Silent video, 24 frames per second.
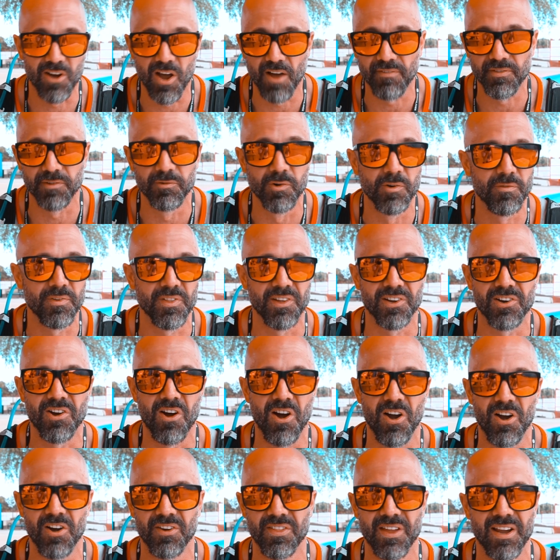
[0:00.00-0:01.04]
off the roof of the
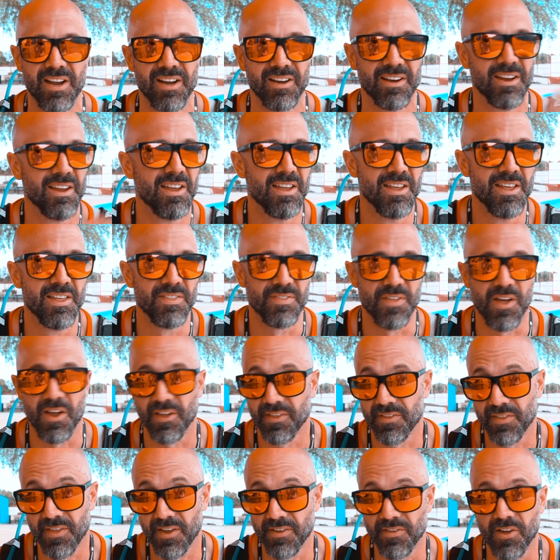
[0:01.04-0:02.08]
car, they
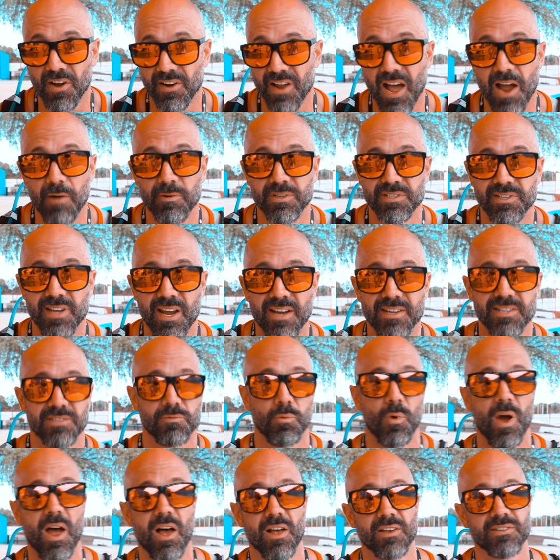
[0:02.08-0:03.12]
thought I was dead as
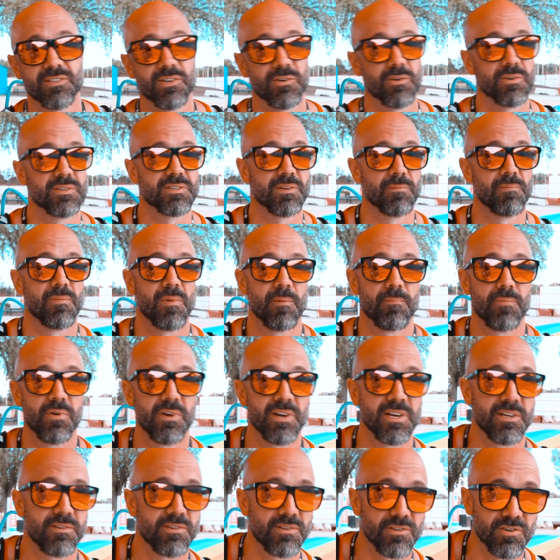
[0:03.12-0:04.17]
well. So it was a
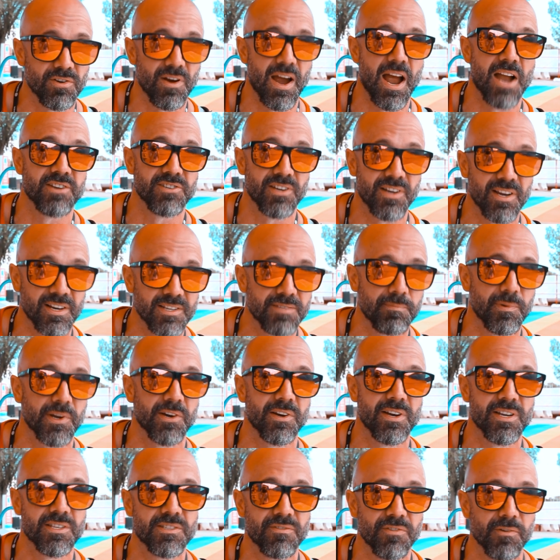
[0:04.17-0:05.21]
pretty tragic
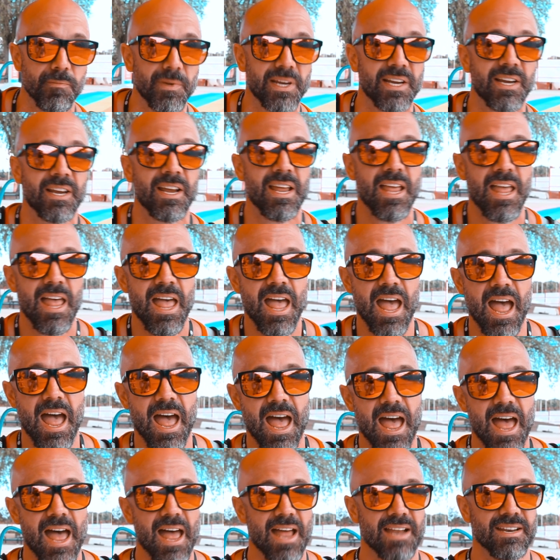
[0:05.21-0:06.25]
experience for me.
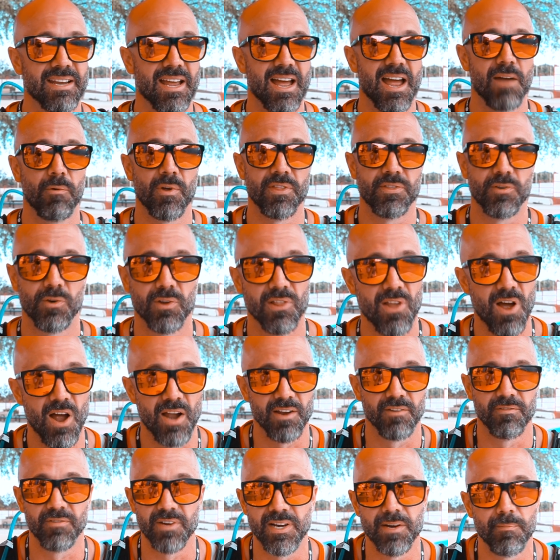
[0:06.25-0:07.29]
And I went through a
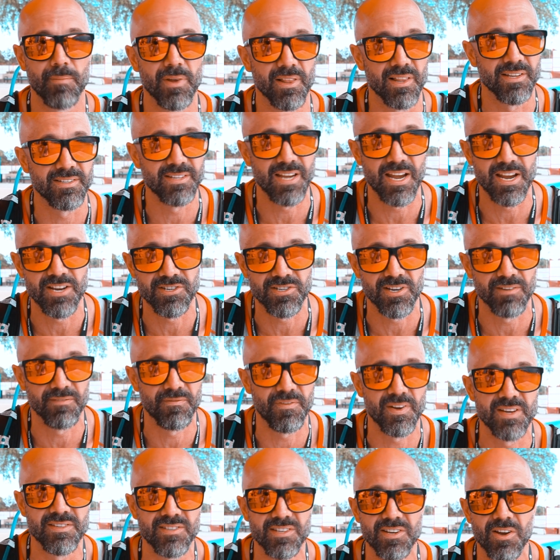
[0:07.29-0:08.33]
lot of rehabilitation,
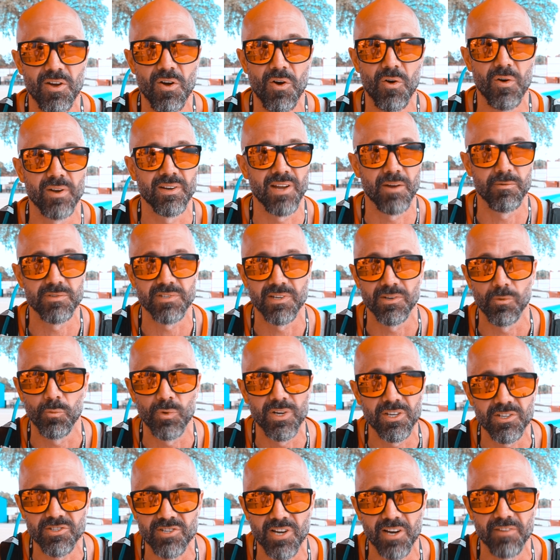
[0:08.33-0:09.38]
physio, and I was in a
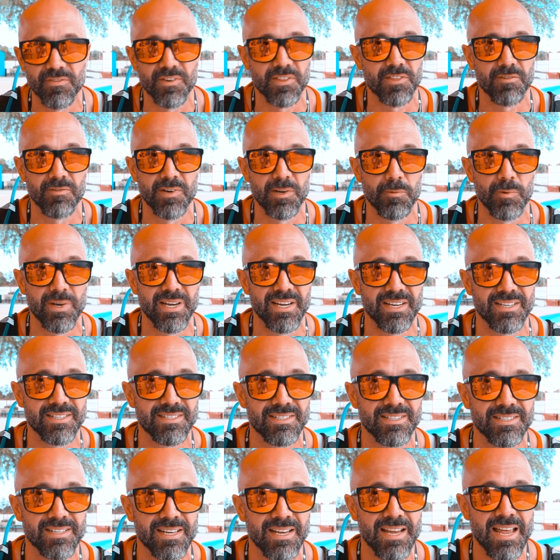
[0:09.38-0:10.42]
wheelchair for 3
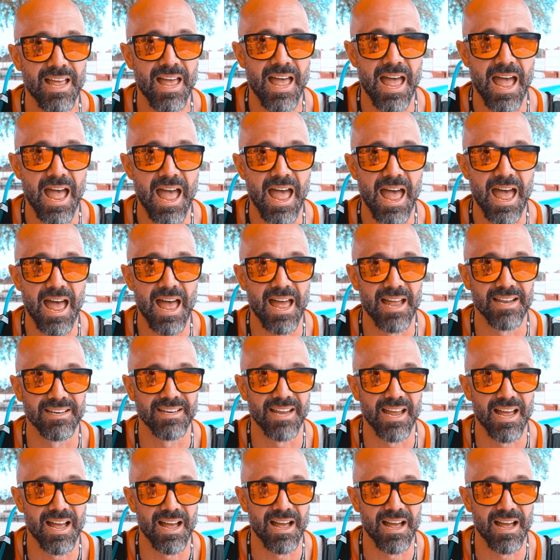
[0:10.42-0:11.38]
weeks. And